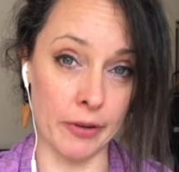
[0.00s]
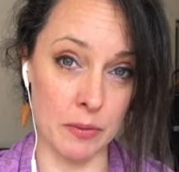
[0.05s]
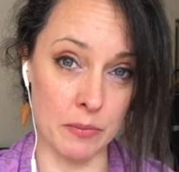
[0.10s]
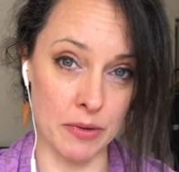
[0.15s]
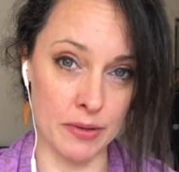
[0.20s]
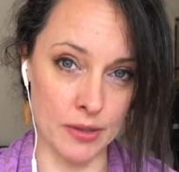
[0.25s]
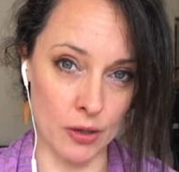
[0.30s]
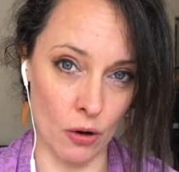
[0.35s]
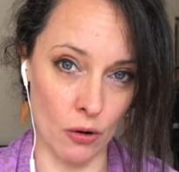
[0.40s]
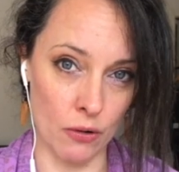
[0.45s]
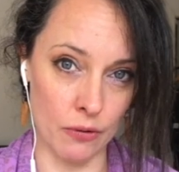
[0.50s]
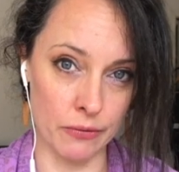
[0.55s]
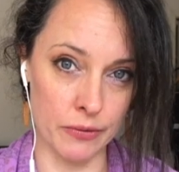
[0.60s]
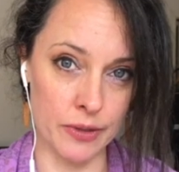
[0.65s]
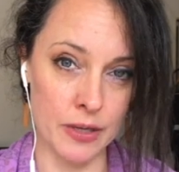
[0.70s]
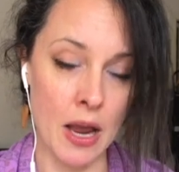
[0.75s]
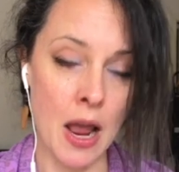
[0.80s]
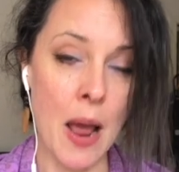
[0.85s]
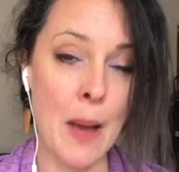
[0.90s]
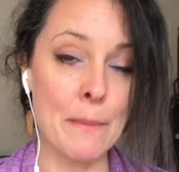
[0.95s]
themselves
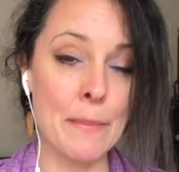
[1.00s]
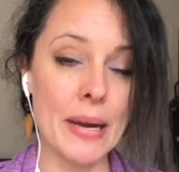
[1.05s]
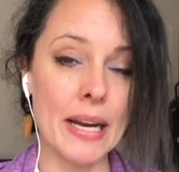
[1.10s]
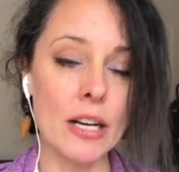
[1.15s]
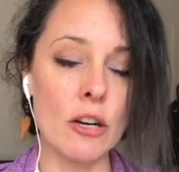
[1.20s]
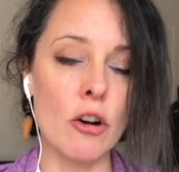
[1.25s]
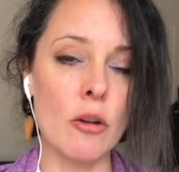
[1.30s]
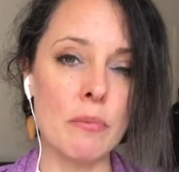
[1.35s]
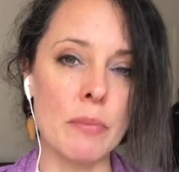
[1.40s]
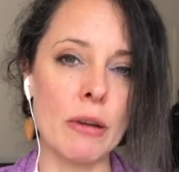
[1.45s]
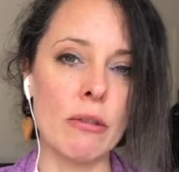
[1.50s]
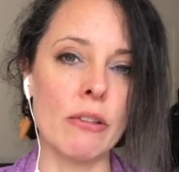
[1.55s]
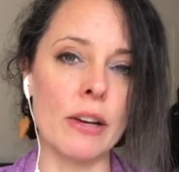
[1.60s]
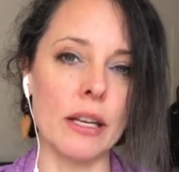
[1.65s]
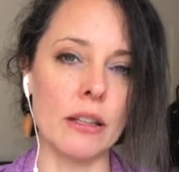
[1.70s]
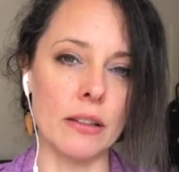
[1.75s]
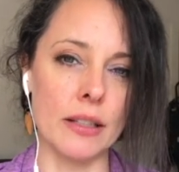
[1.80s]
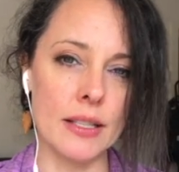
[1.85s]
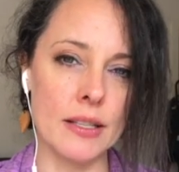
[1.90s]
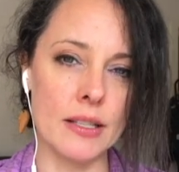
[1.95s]
may not be
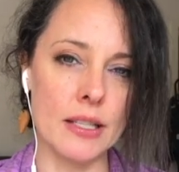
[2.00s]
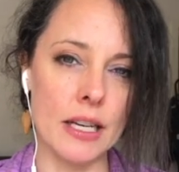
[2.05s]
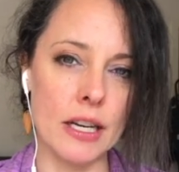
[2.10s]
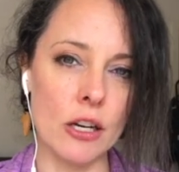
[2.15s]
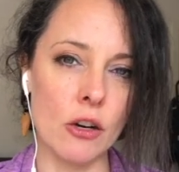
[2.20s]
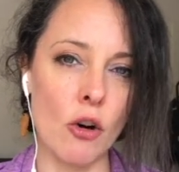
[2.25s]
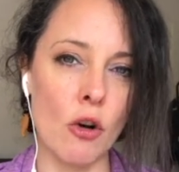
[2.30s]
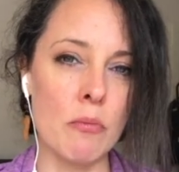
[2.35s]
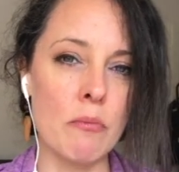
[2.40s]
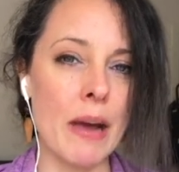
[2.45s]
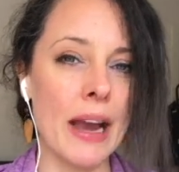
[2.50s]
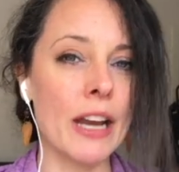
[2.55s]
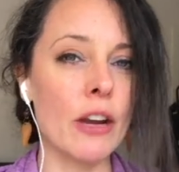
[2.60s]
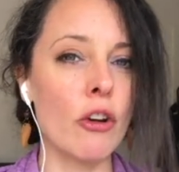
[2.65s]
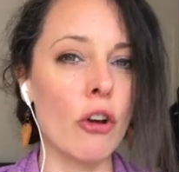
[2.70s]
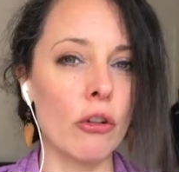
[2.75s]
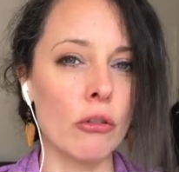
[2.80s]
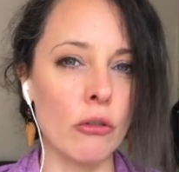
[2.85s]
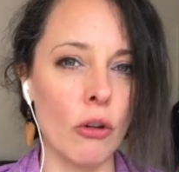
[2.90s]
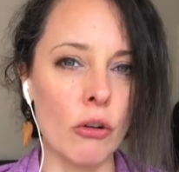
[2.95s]
realistic or may
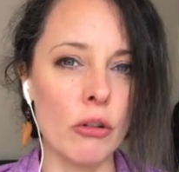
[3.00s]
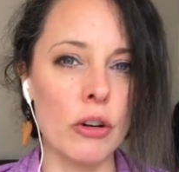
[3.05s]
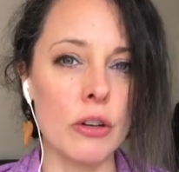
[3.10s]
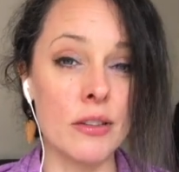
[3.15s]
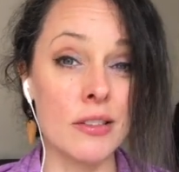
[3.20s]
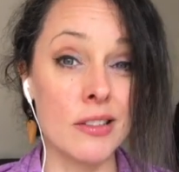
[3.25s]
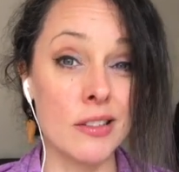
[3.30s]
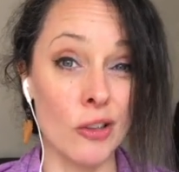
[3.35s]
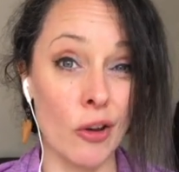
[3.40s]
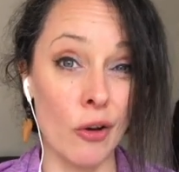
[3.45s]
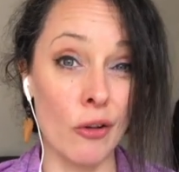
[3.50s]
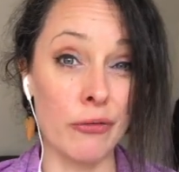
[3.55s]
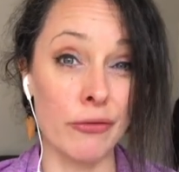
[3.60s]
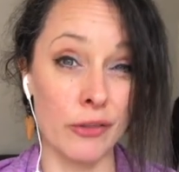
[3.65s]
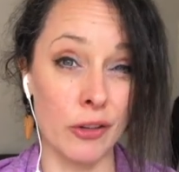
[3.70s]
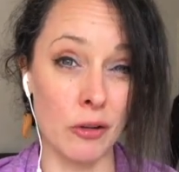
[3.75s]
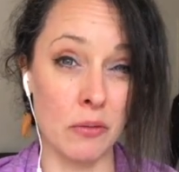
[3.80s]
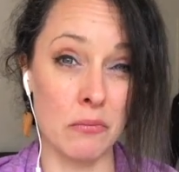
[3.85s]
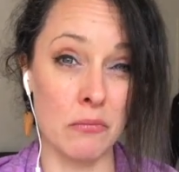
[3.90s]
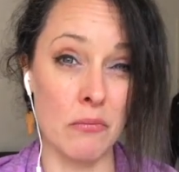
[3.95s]
no longer serve
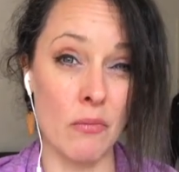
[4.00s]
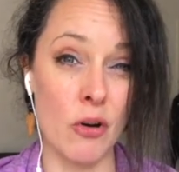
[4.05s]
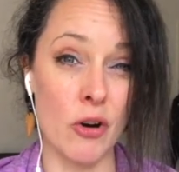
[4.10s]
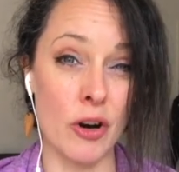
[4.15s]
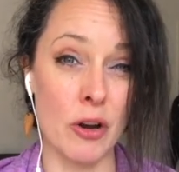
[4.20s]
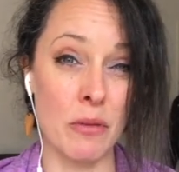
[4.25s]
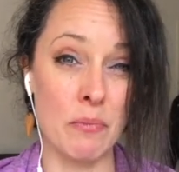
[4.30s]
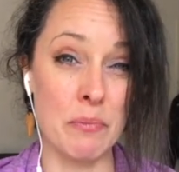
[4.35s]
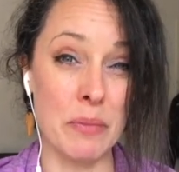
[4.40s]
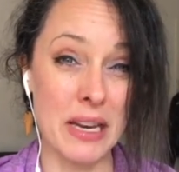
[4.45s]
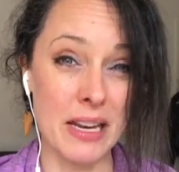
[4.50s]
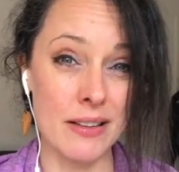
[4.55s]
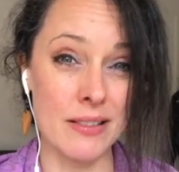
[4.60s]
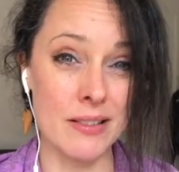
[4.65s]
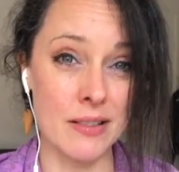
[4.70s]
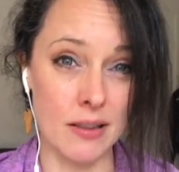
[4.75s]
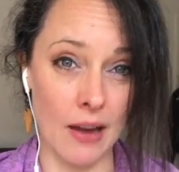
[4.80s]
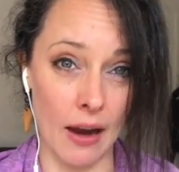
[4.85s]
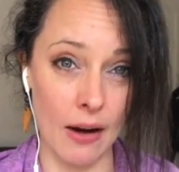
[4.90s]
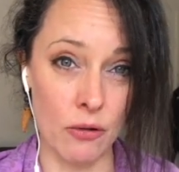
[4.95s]
them on a bigger
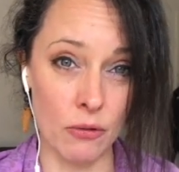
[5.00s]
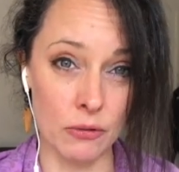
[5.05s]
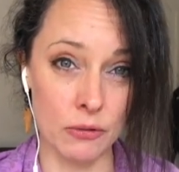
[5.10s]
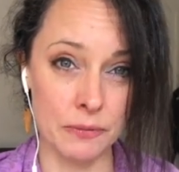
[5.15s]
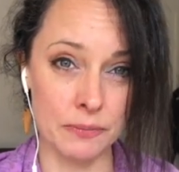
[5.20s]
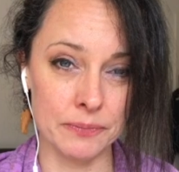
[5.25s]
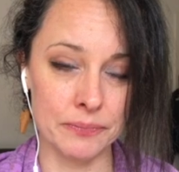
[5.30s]
scale.